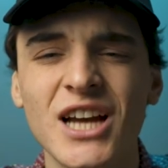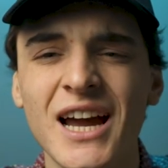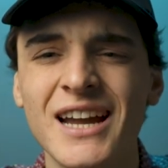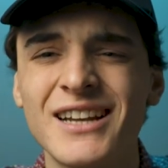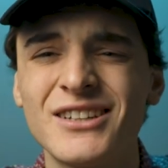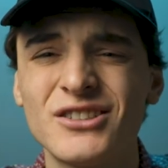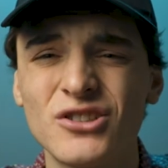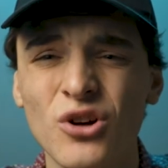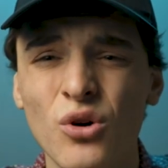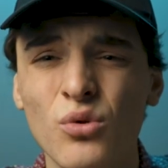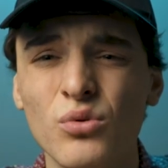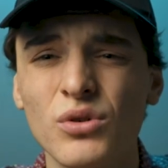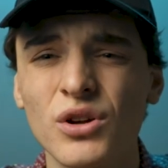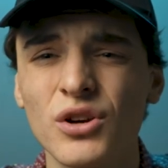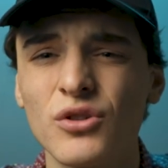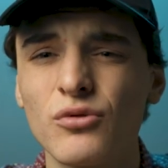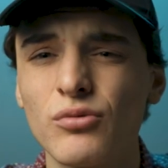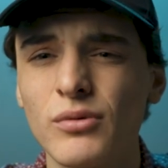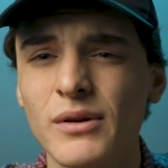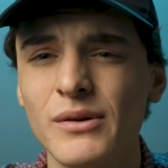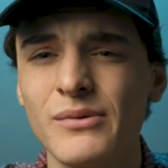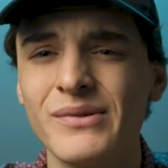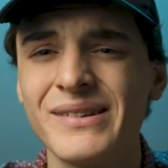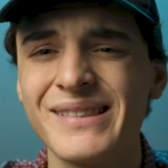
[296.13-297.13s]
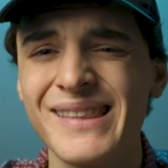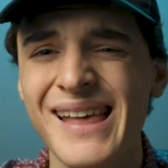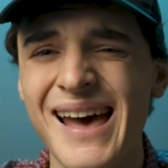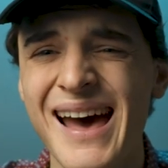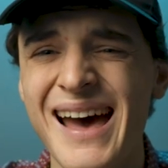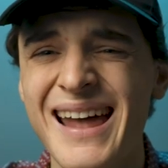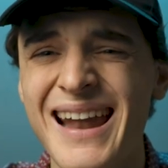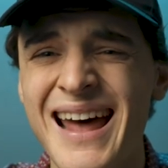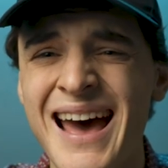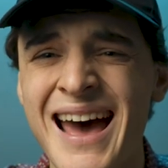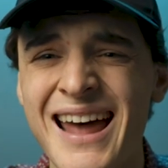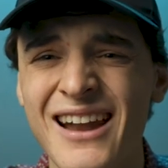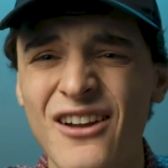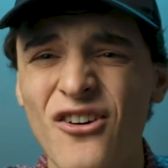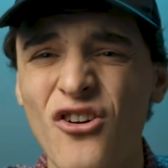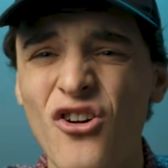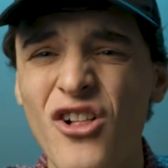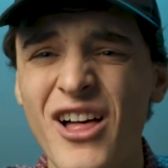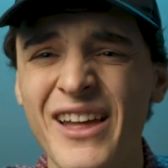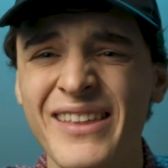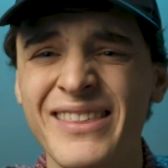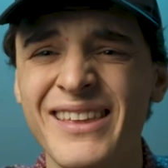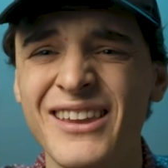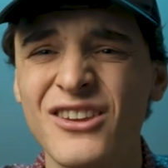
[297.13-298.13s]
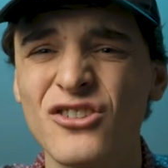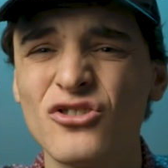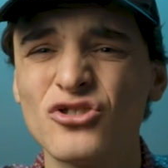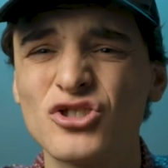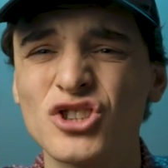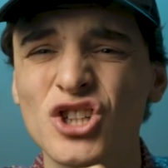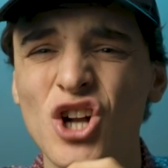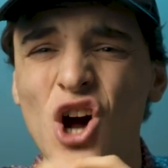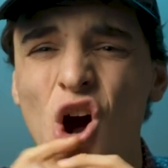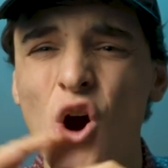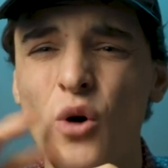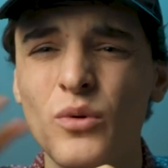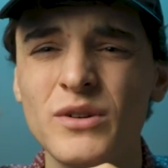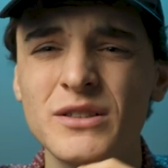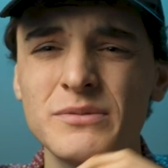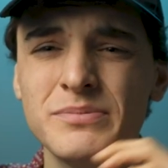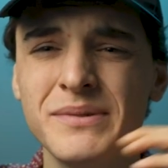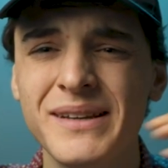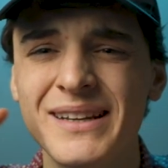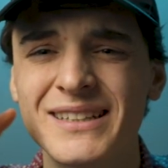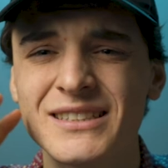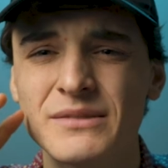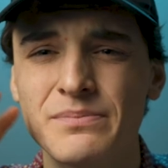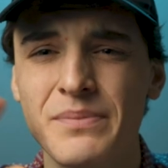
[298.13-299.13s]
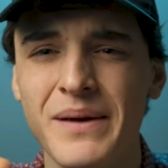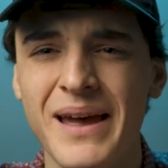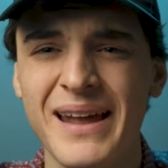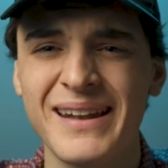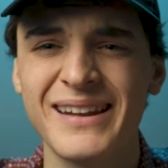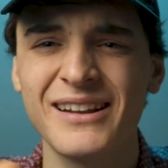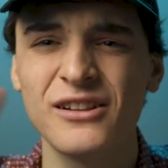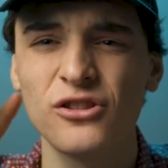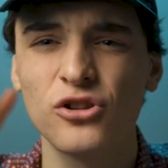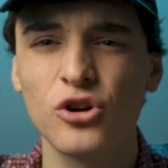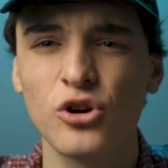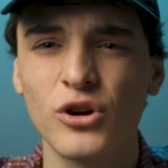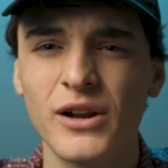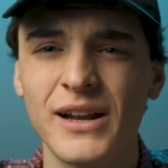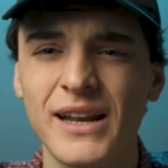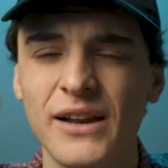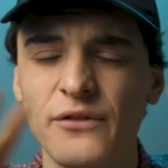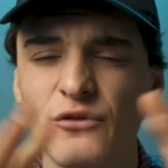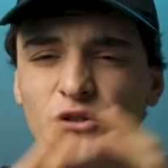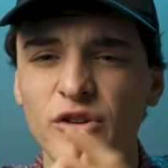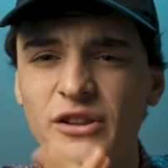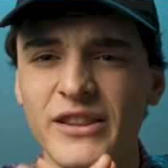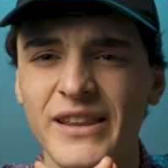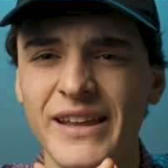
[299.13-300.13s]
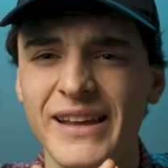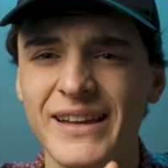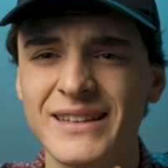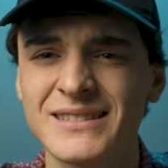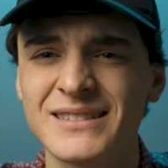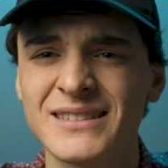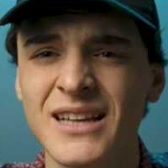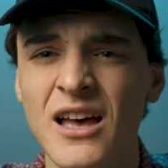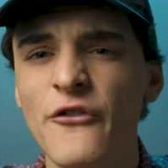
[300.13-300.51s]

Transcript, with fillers: I don't agree with that at all. I think you should always be expanding, learning different things.